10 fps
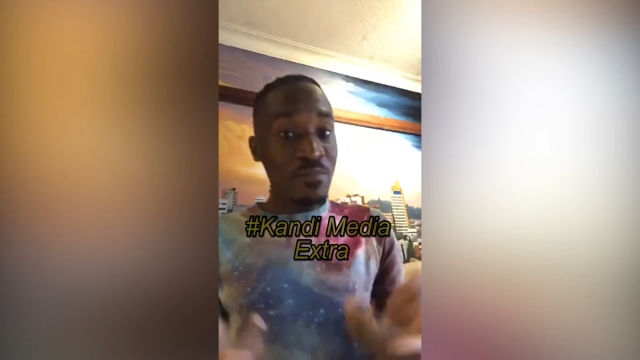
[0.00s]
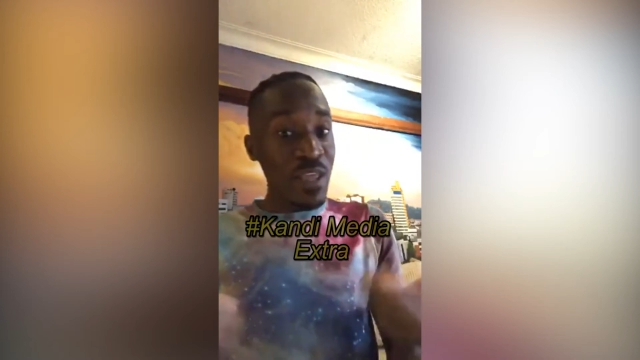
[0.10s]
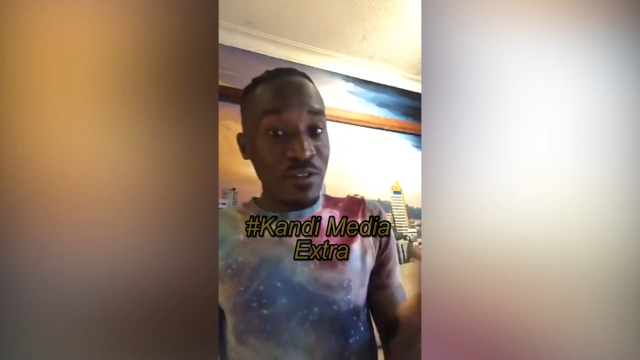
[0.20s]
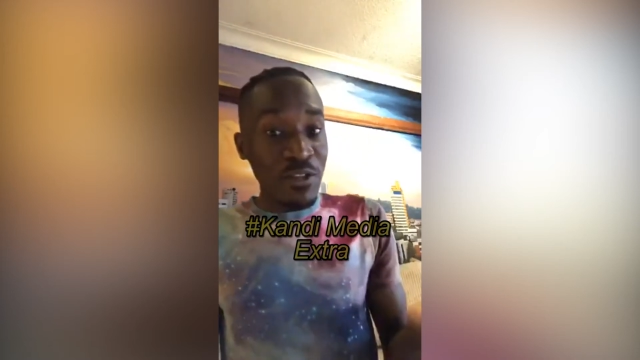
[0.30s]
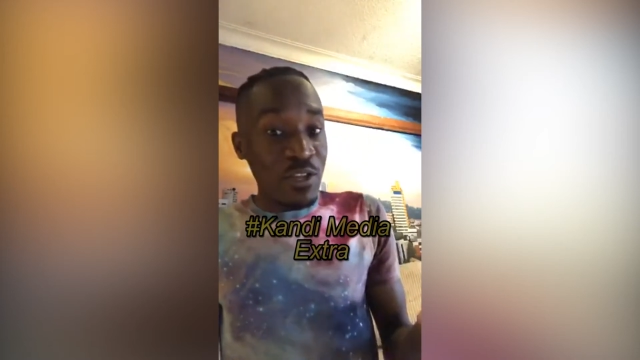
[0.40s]

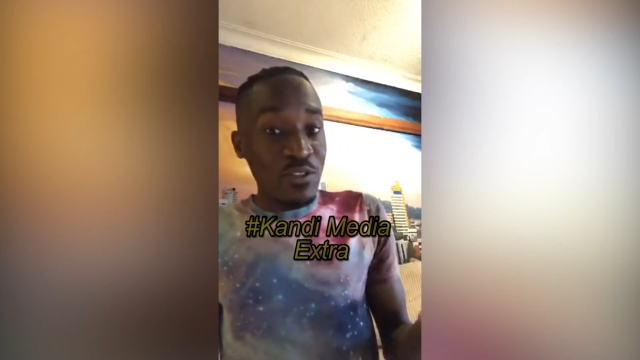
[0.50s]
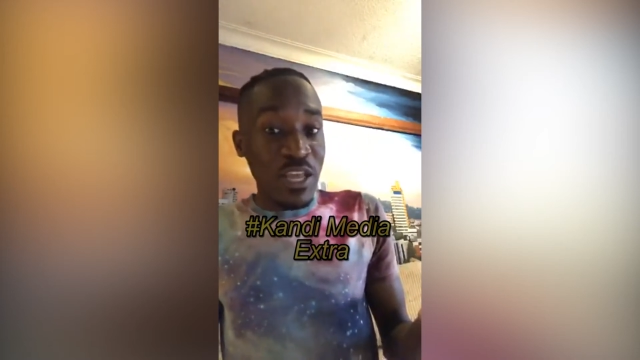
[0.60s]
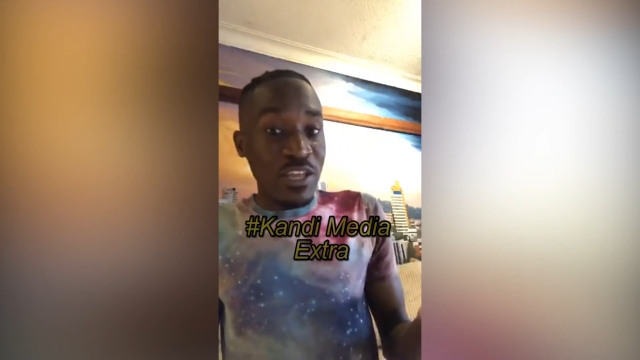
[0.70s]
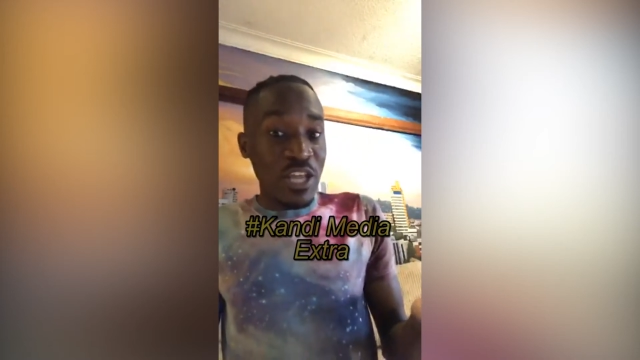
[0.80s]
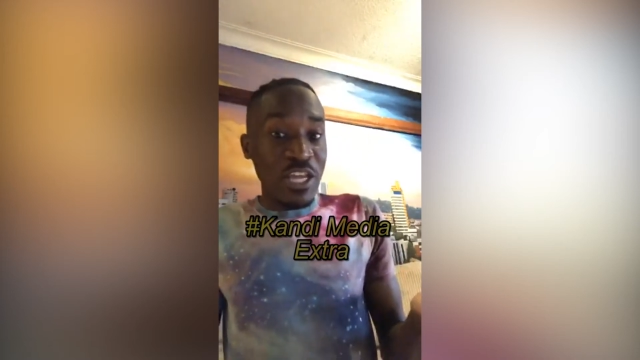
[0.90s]

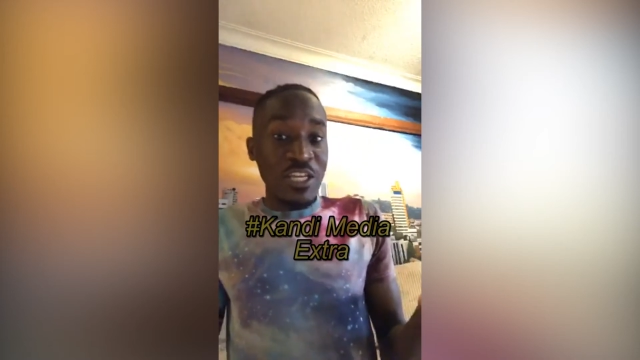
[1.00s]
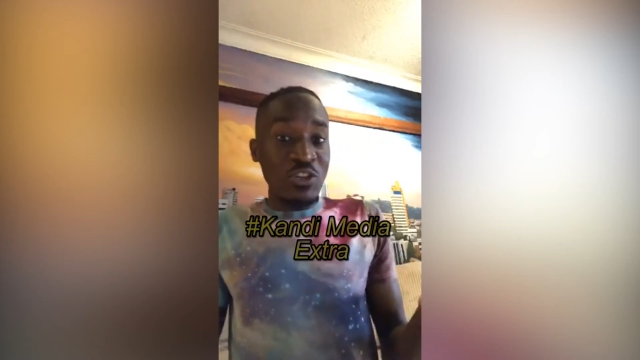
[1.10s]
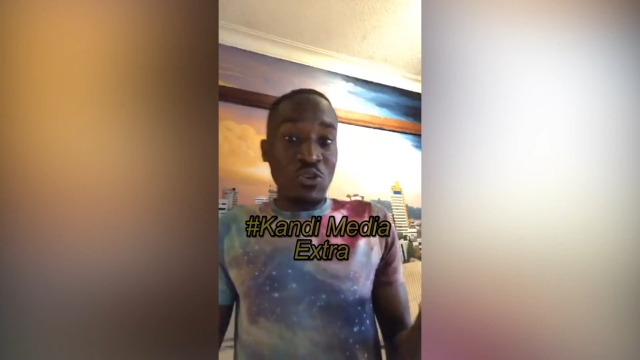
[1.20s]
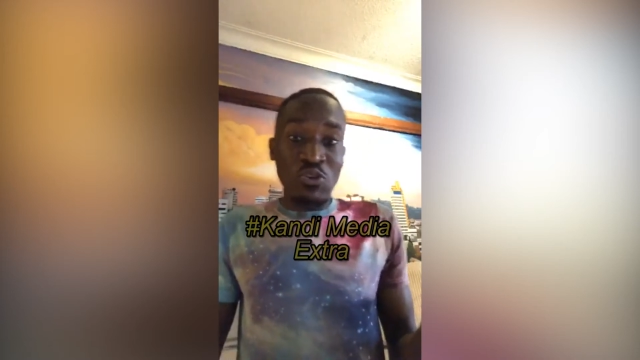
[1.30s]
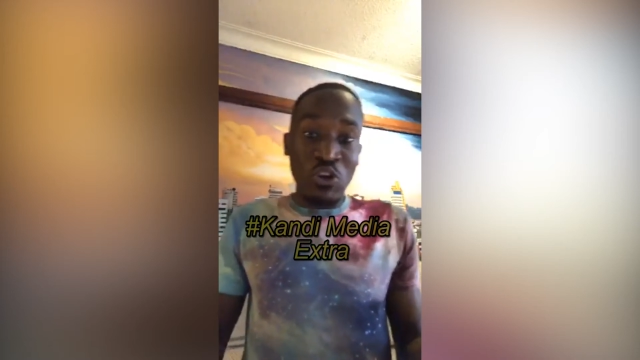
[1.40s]
They
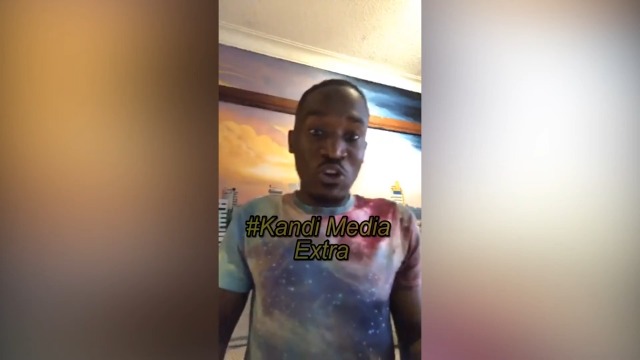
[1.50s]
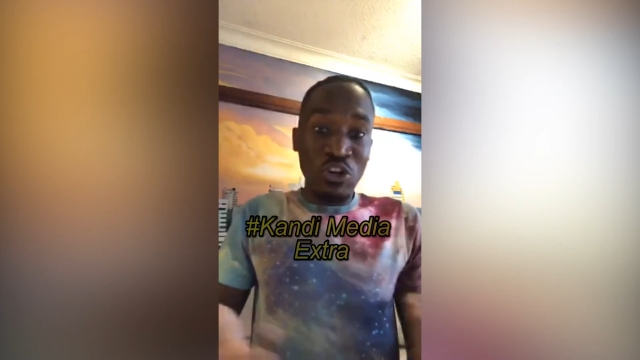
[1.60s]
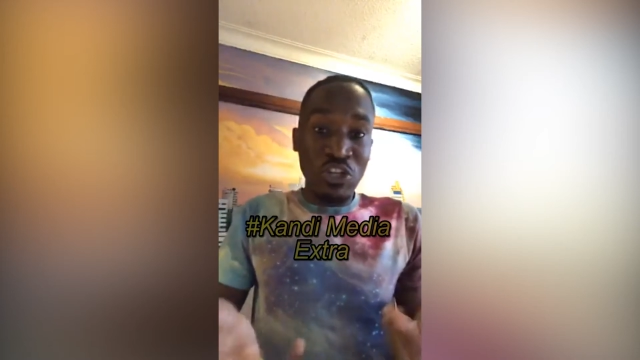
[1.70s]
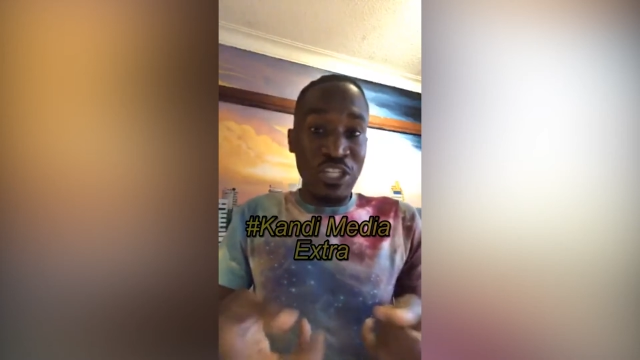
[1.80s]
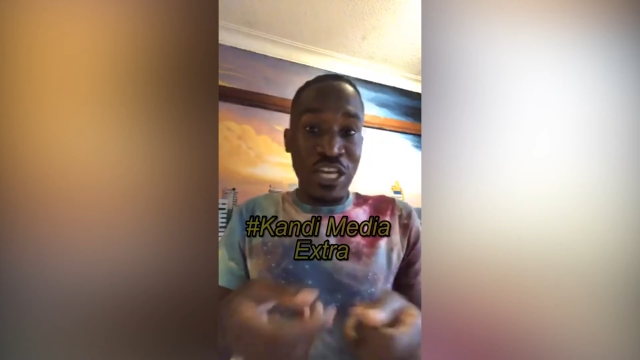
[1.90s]
need to know